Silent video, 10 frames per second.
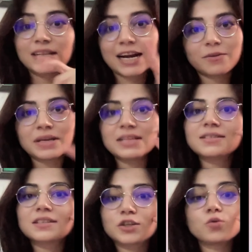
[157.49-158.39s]
That
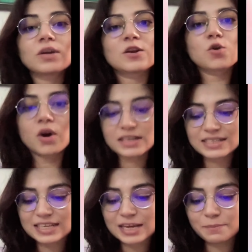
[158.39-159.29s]
means you cannot
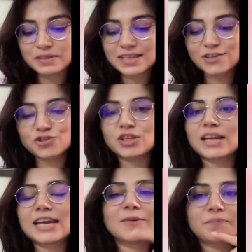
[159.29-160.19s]
skip section
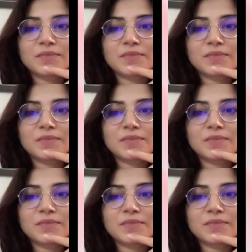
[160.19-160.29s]
A.